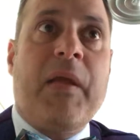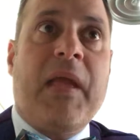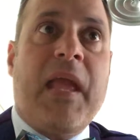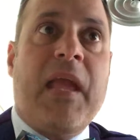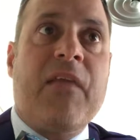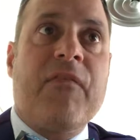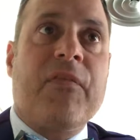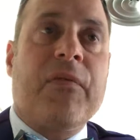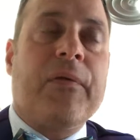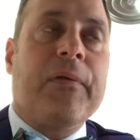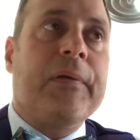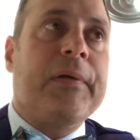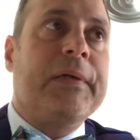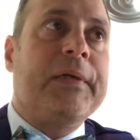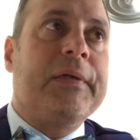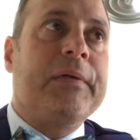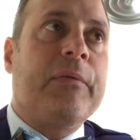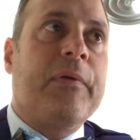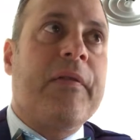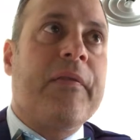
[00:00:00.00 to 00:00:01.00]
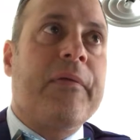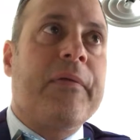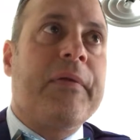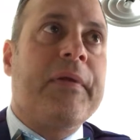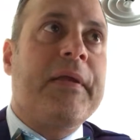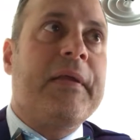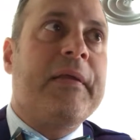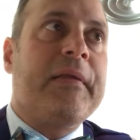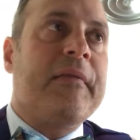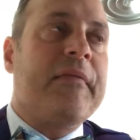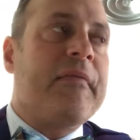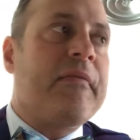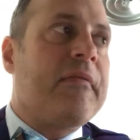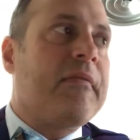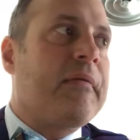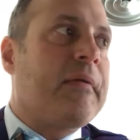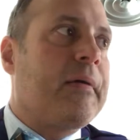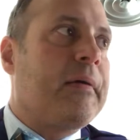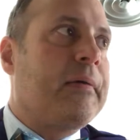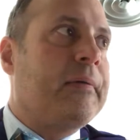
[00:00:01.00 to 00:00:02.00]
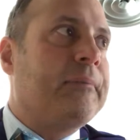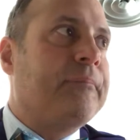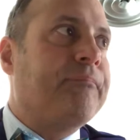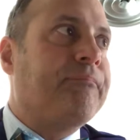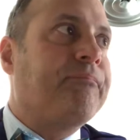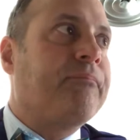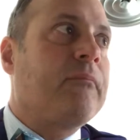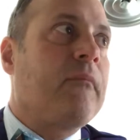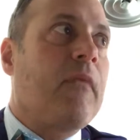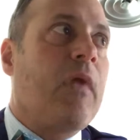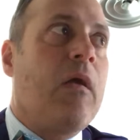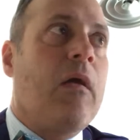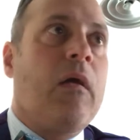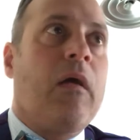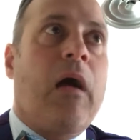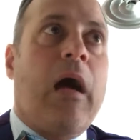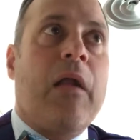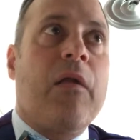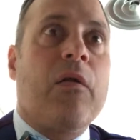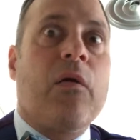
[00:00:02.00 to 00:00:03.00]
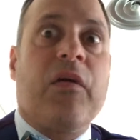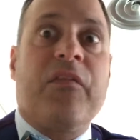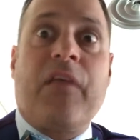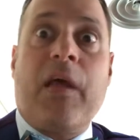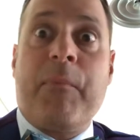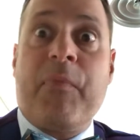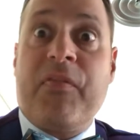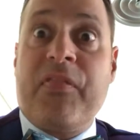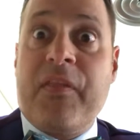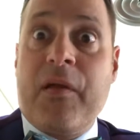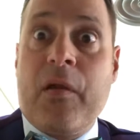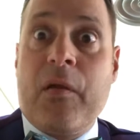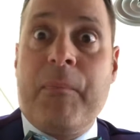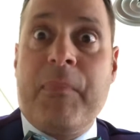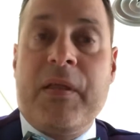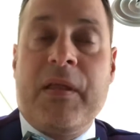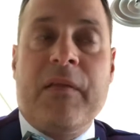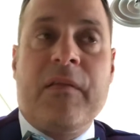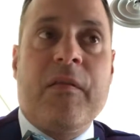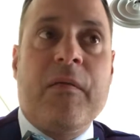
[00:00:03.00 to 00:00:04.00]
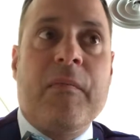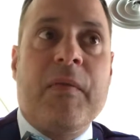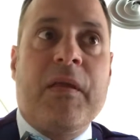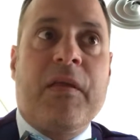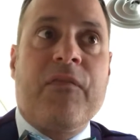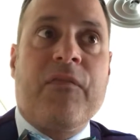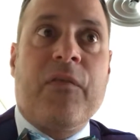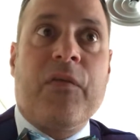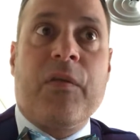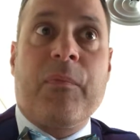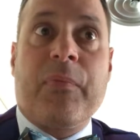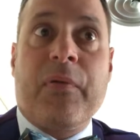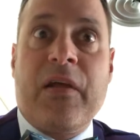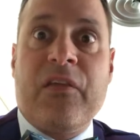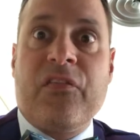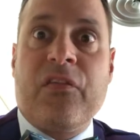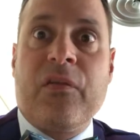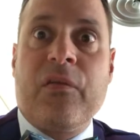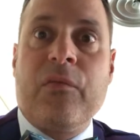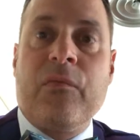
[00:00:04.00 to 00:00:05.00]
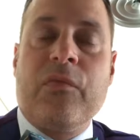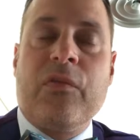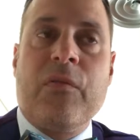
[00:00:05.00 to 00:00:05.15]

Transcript: behavior, whether it's, I don't know, a type of therapy to make for depression,